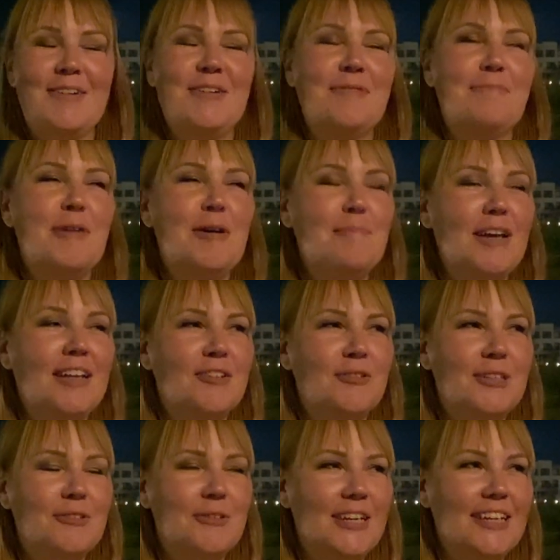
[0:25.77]
on Mermaid
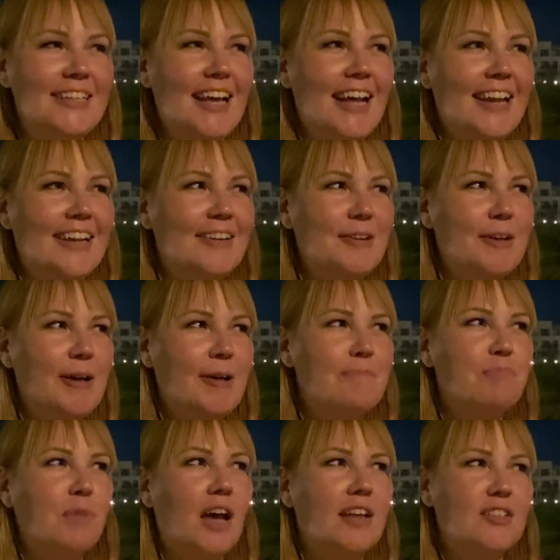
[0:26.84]
Retreat, and
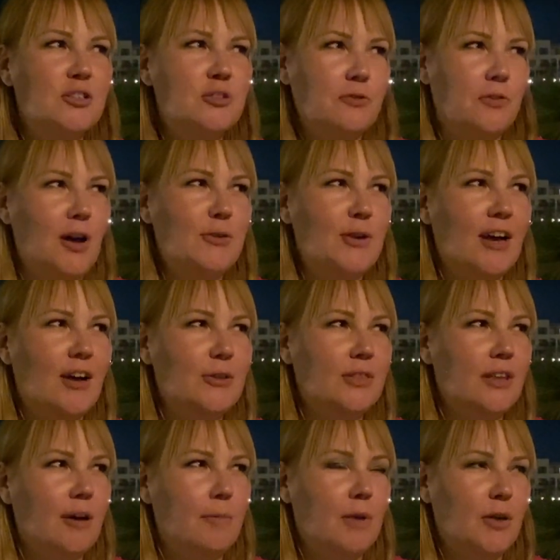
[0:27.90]
I just found out
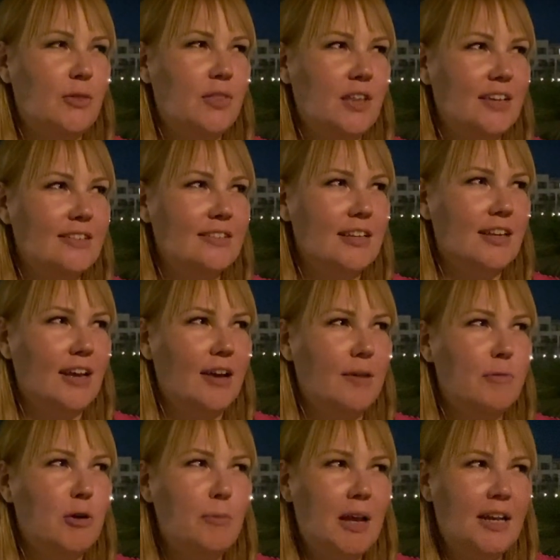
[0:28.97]
about this
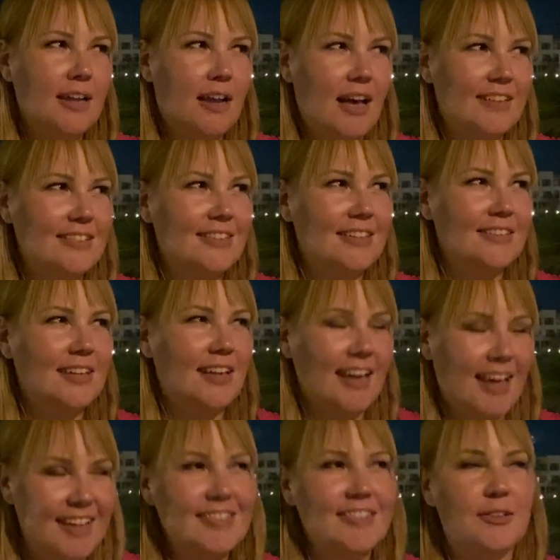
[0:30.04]
Mermaid
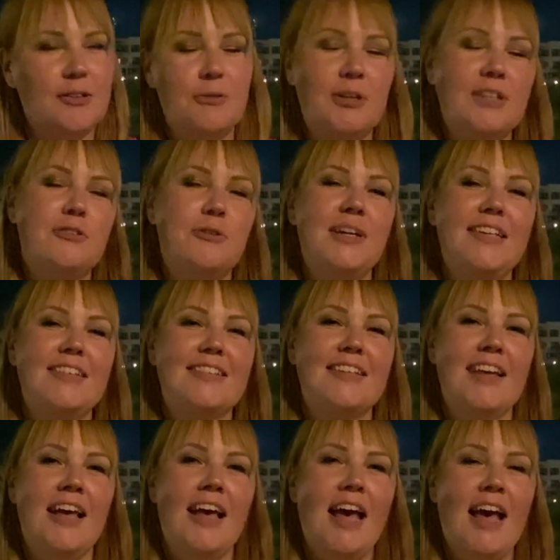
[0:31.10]
Kat's retreats,